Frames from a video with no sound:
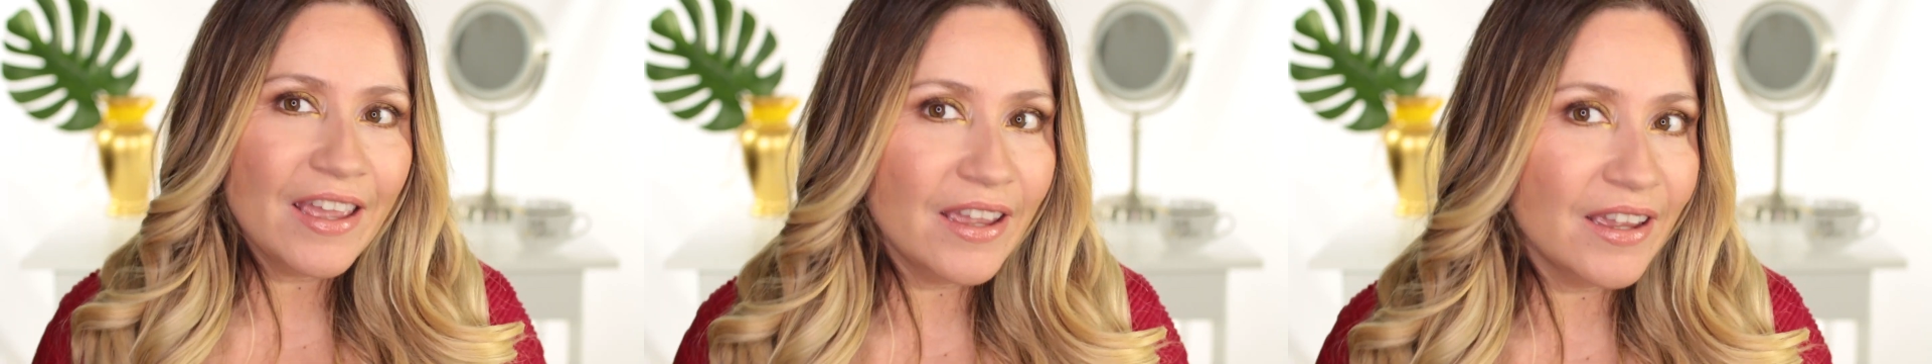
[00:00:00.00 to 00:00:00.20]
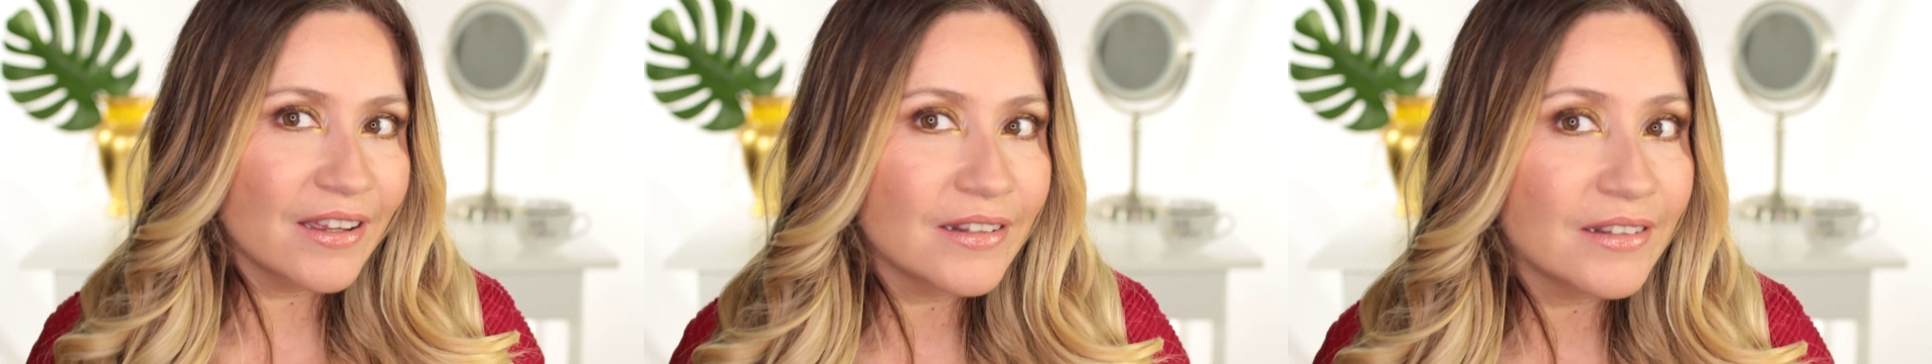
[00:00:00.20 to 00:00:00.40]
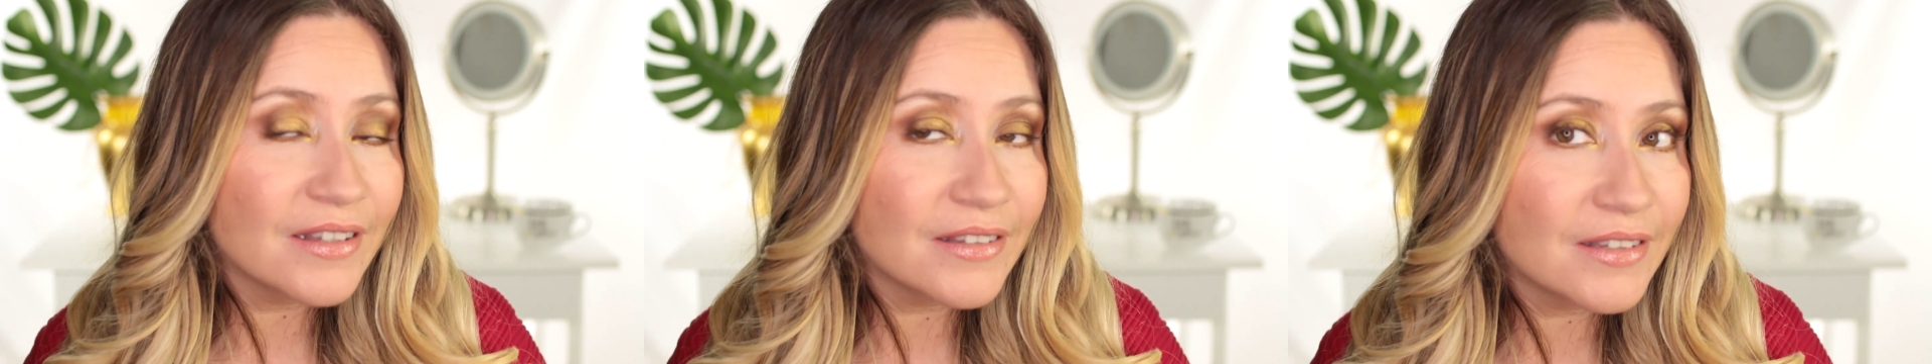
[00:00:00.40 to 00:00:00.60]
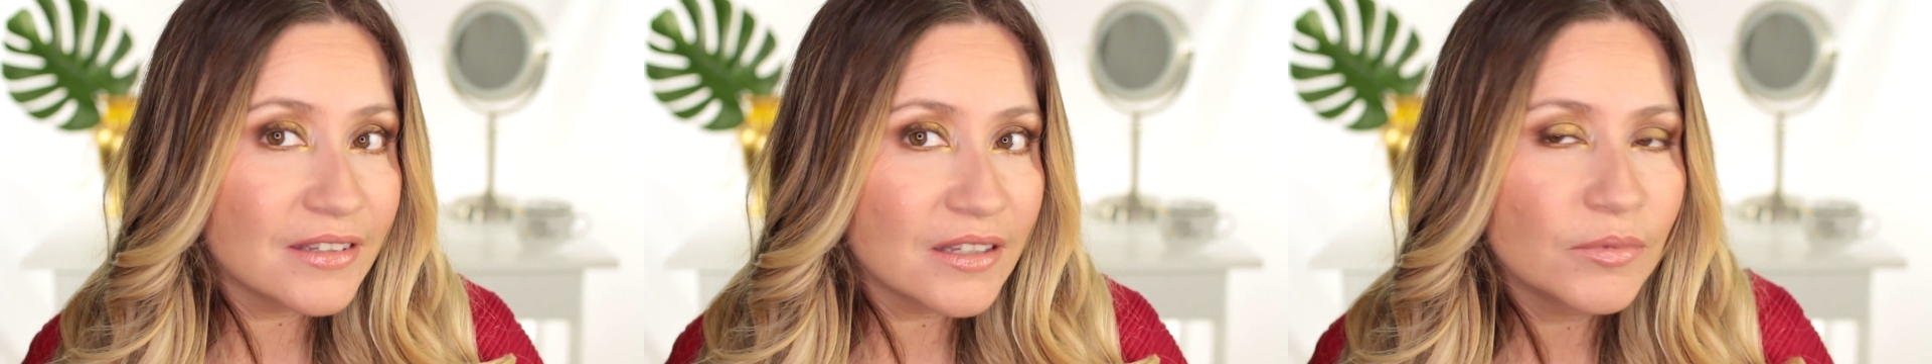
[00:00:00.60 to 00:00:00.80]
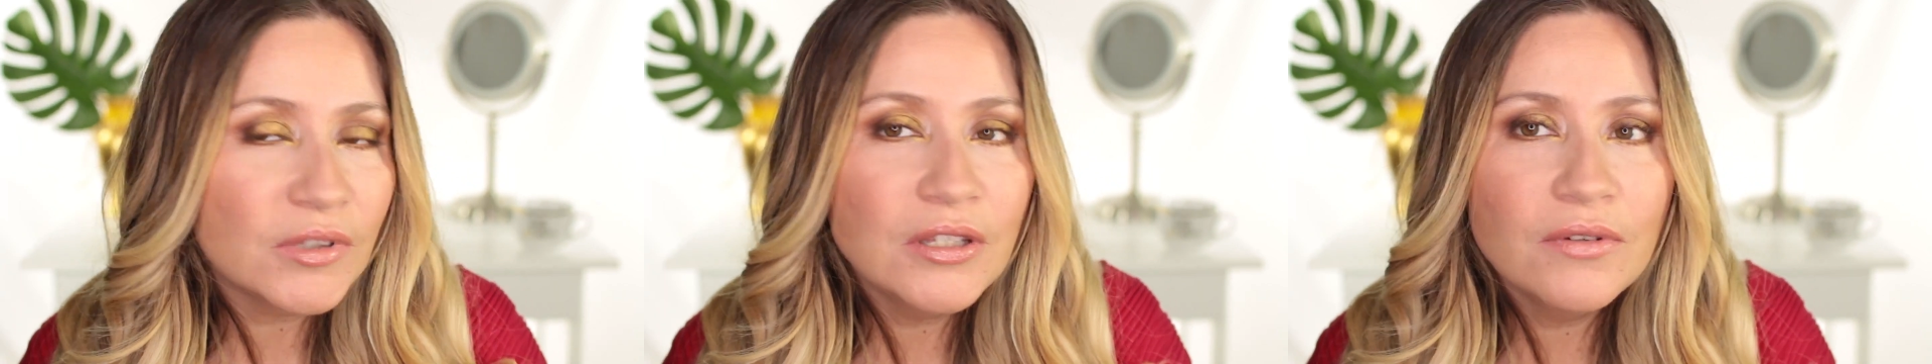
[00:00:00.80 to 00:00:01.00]
And this
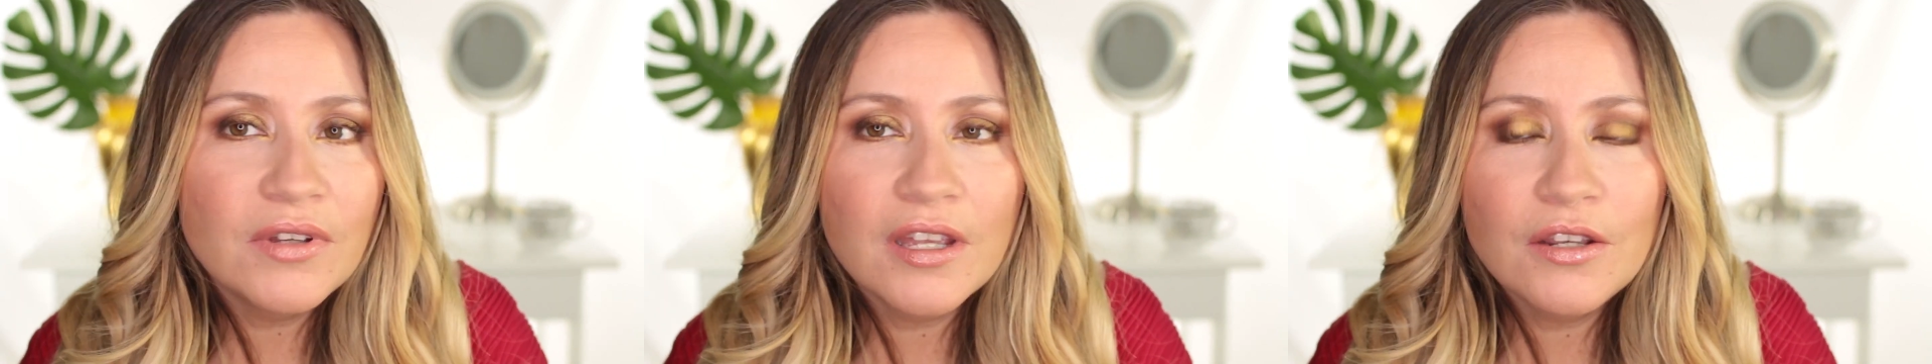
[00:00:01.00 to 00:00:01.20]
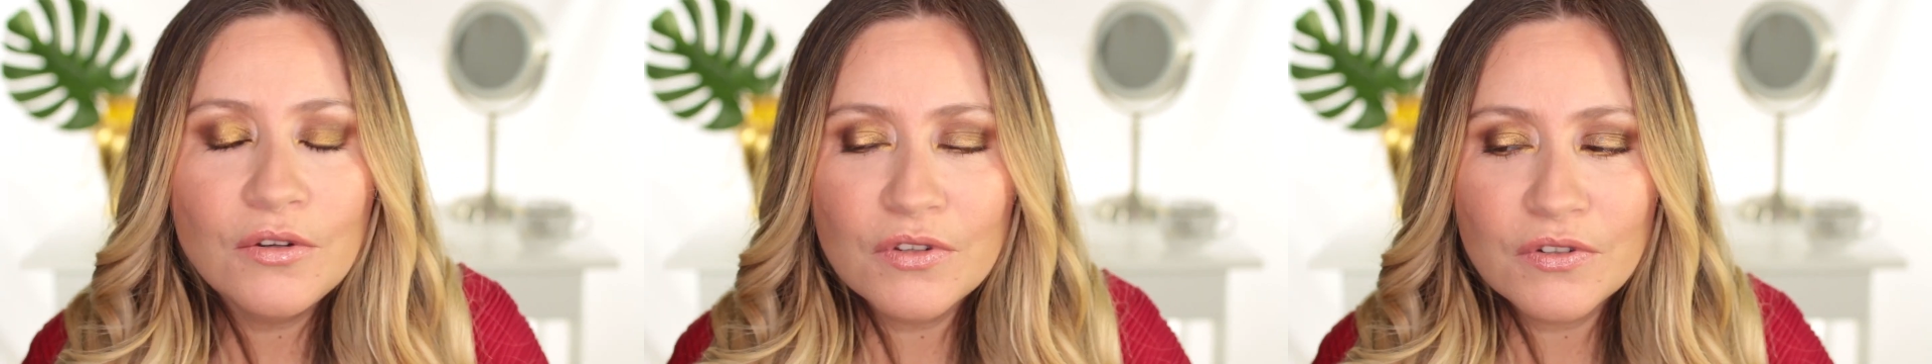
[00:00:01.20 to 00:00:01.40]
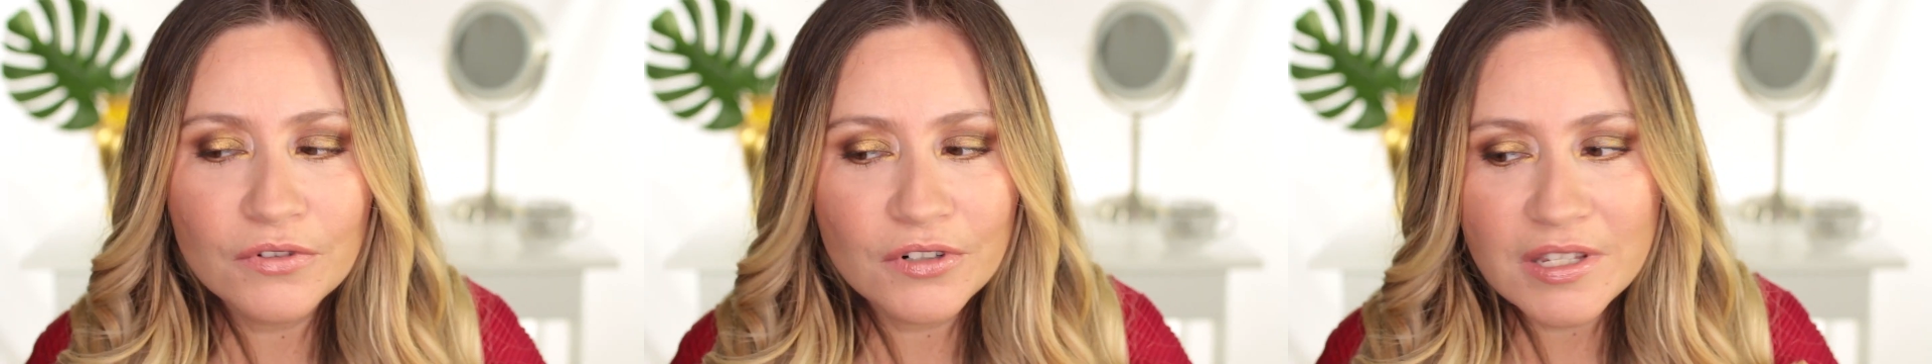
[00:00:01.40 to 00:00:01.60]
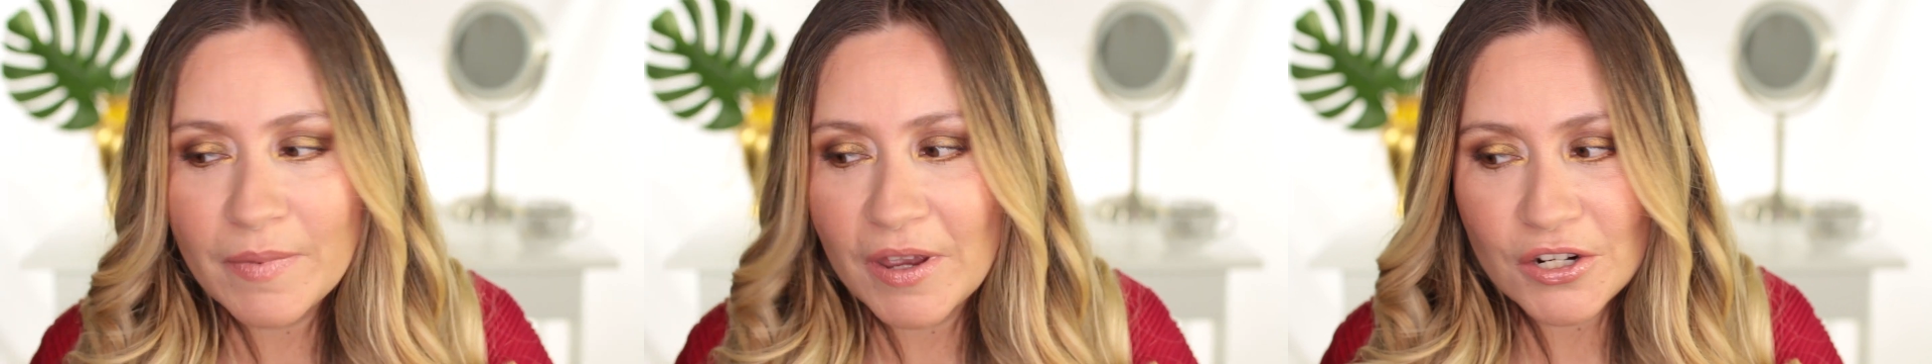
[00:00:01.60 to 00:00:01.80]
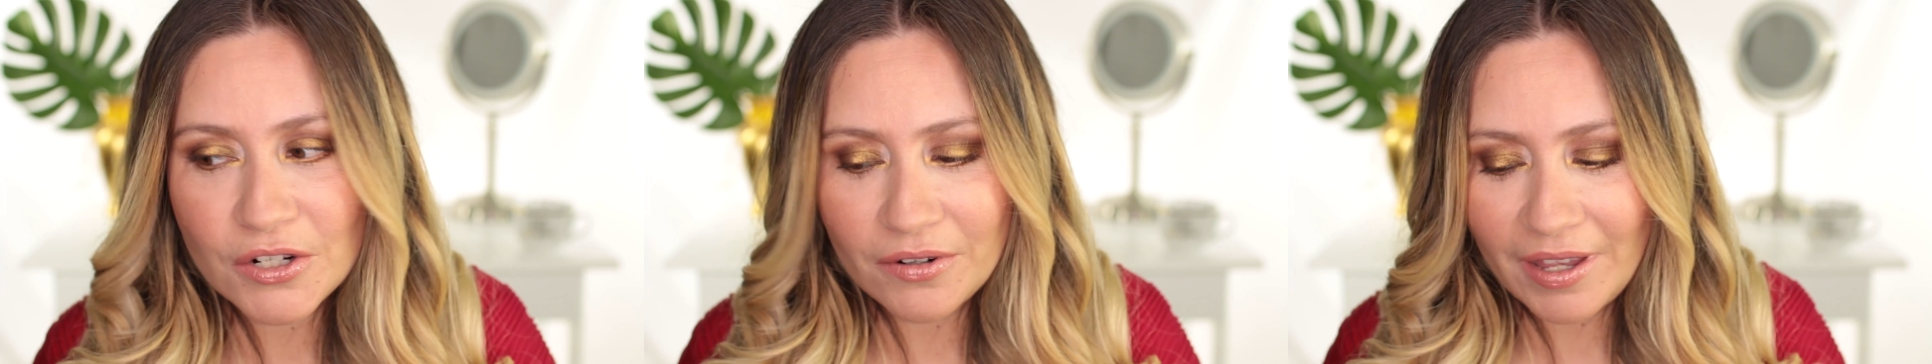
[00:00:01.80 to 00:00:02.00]
is something you can use for
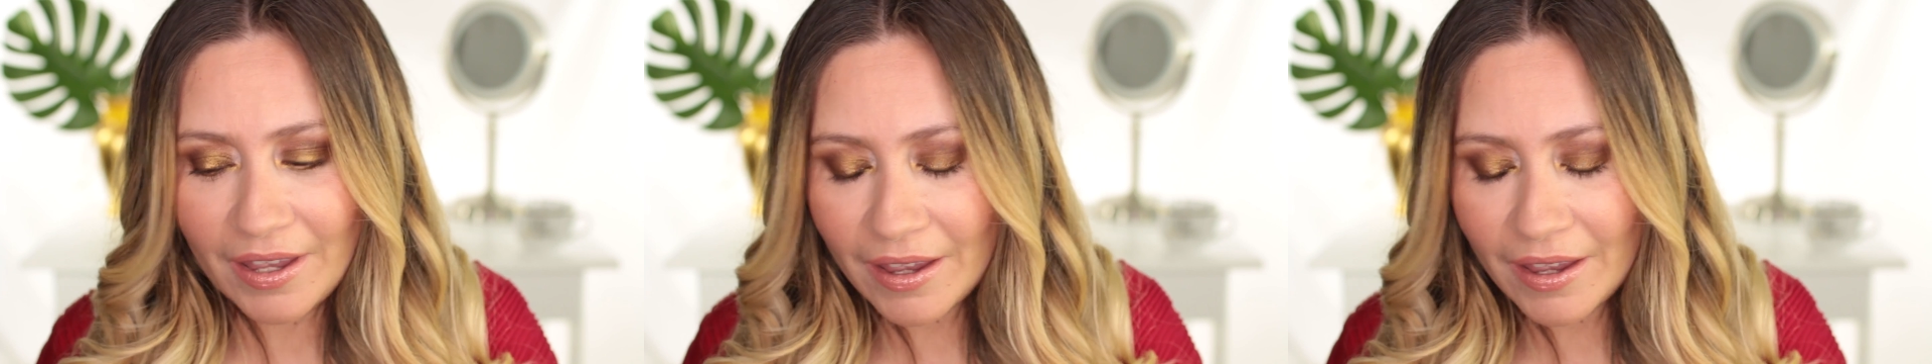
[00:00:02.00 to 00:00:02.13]
special